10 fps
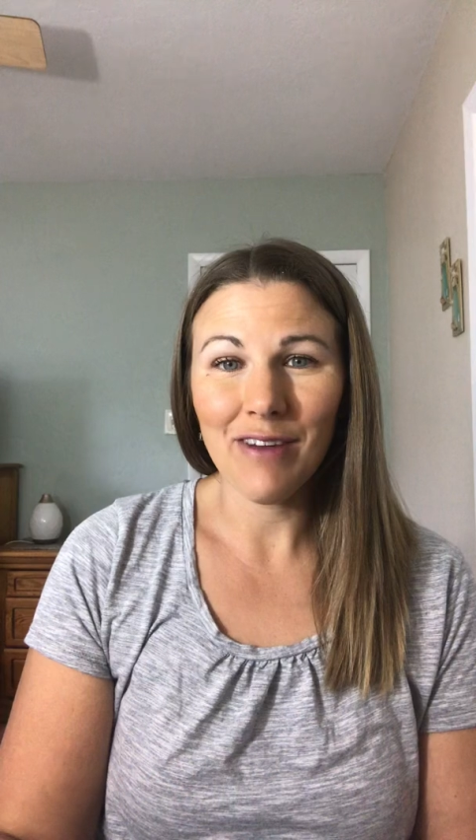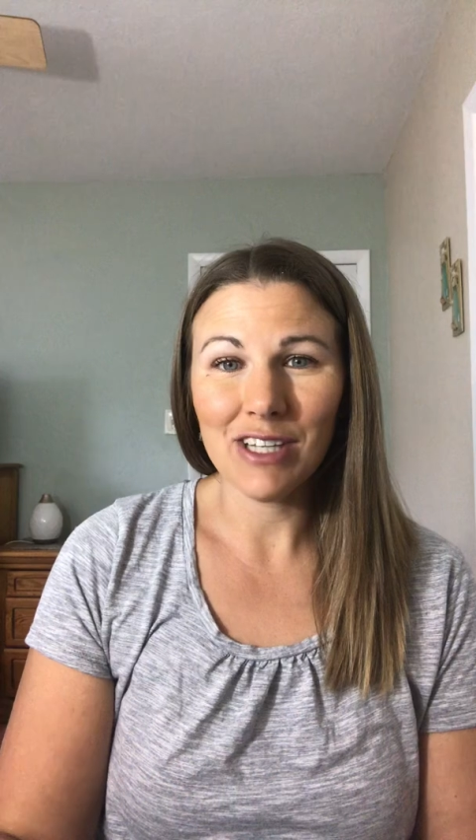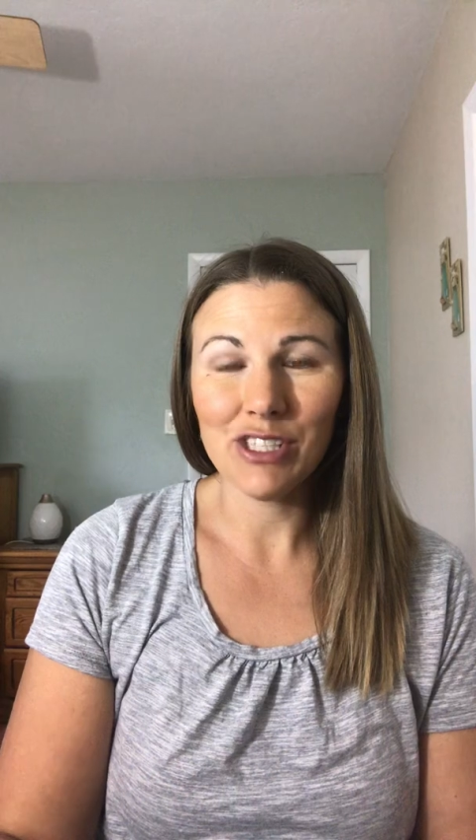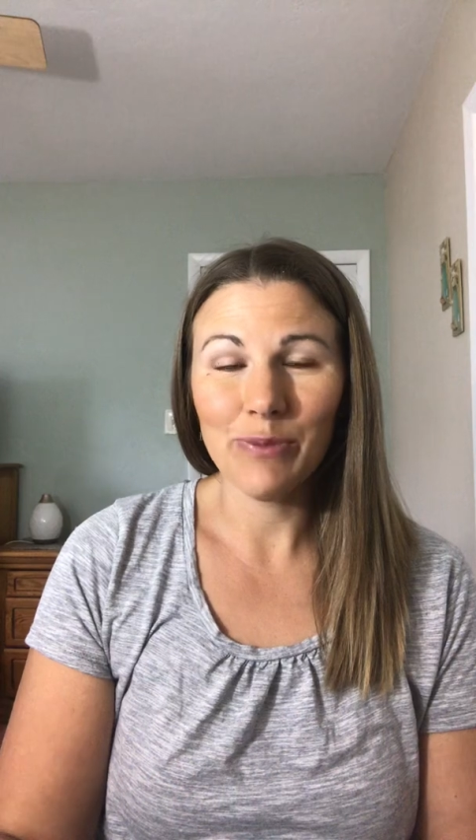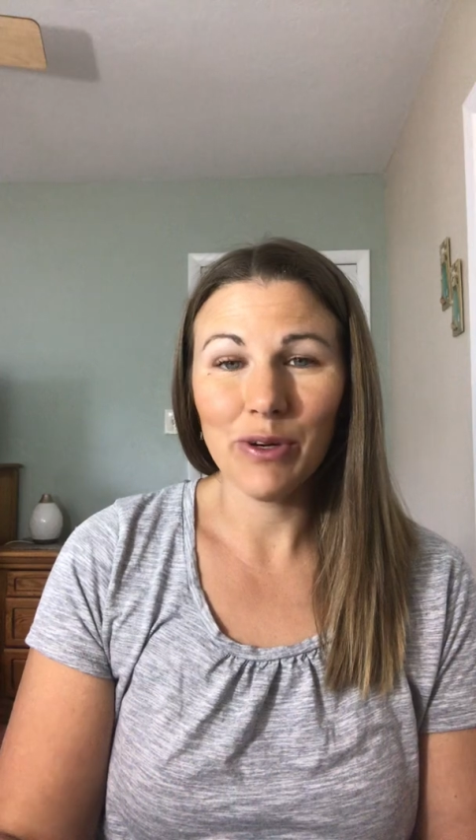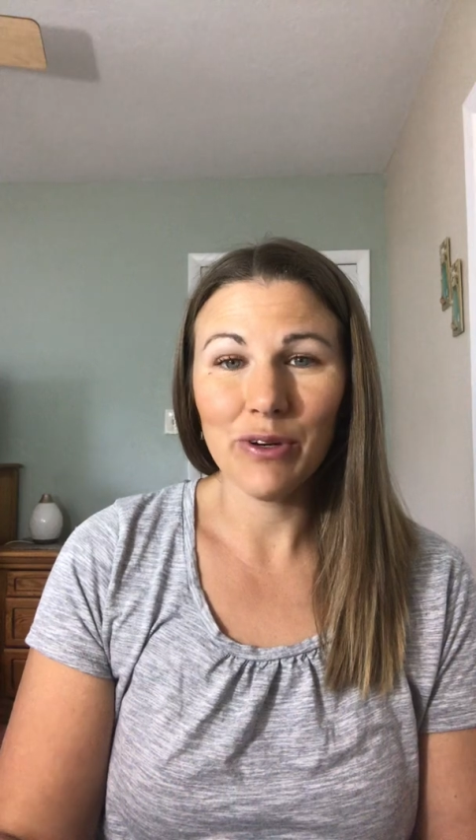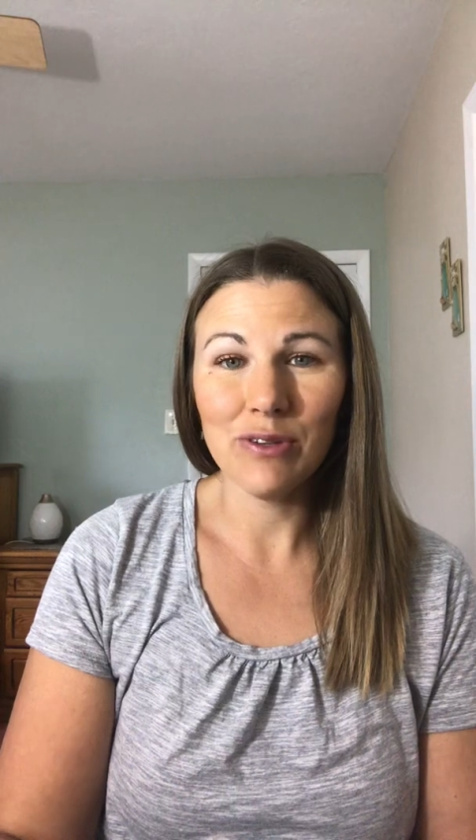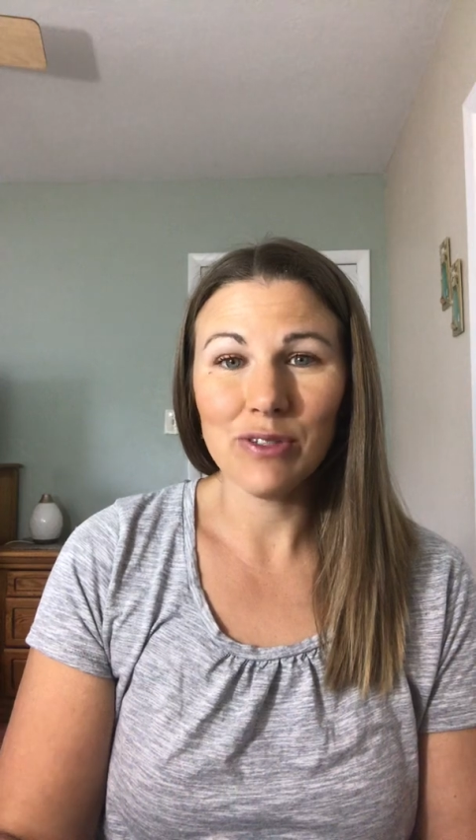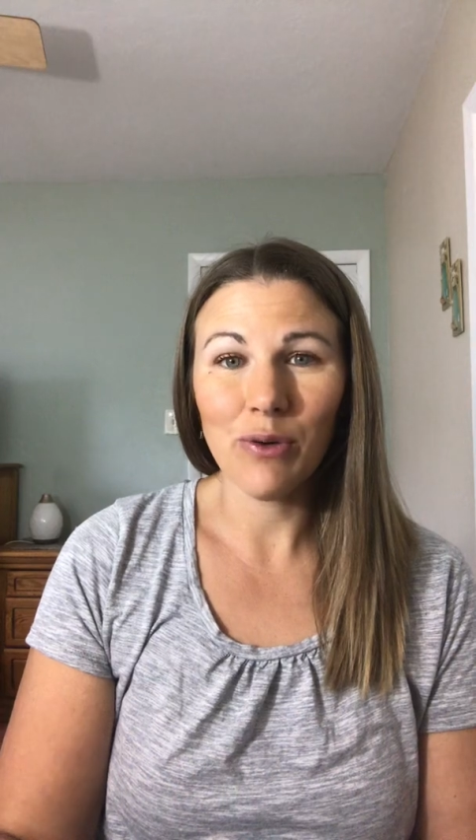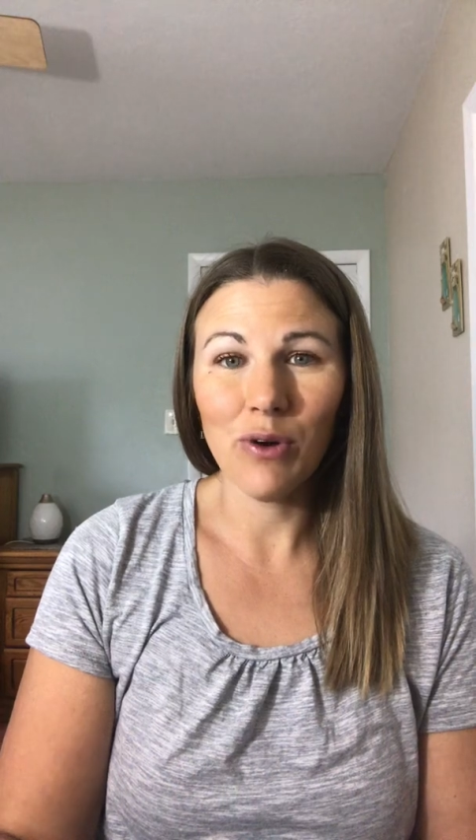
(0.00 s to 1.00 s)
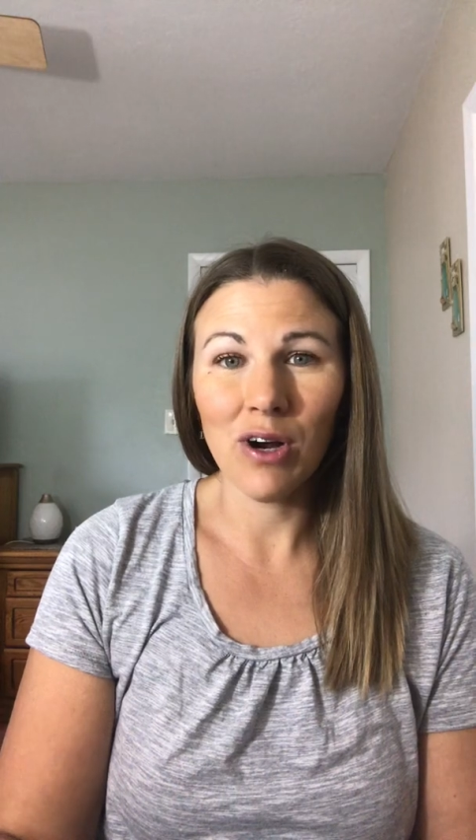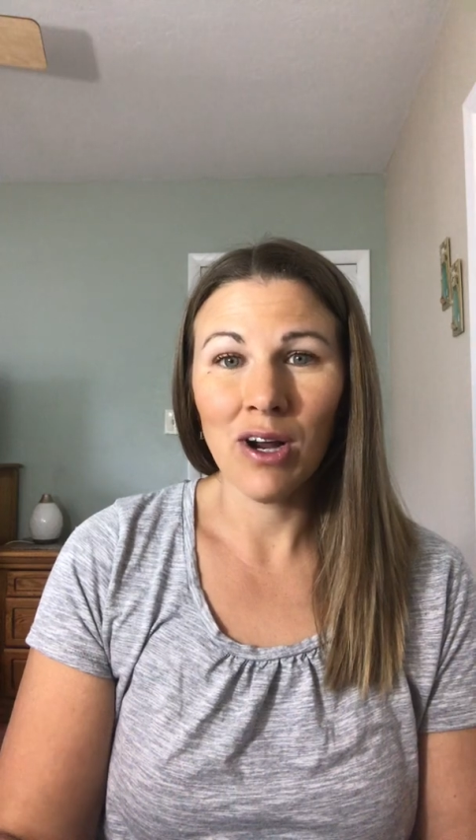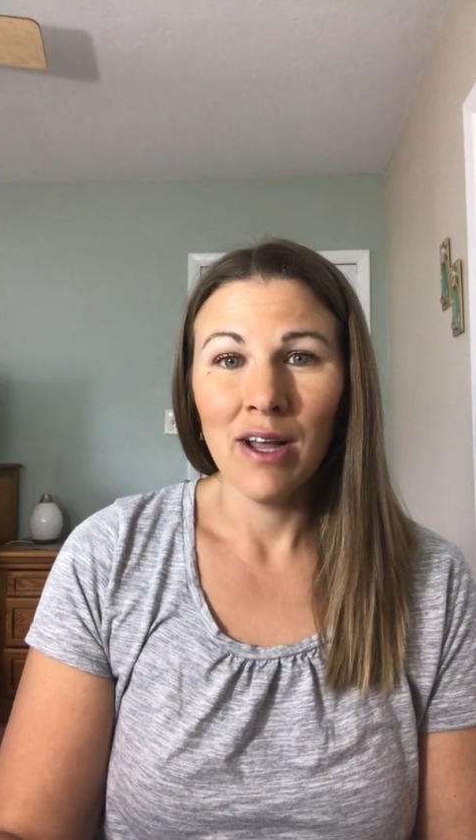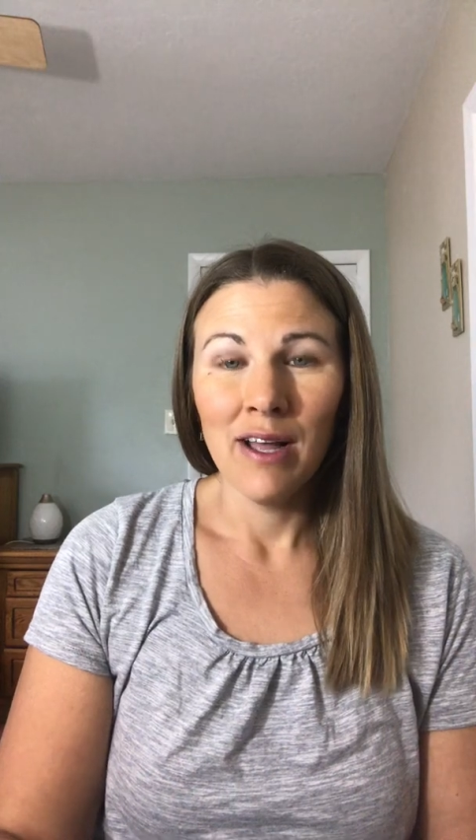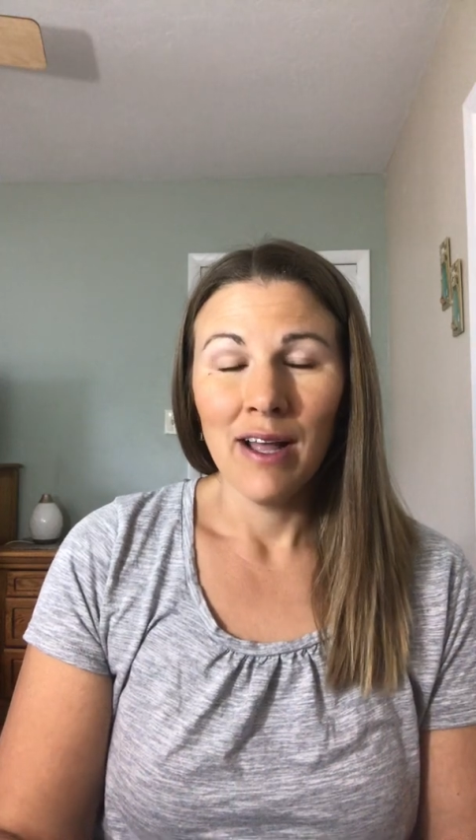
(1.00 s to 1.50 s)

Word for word: Hashimoto's or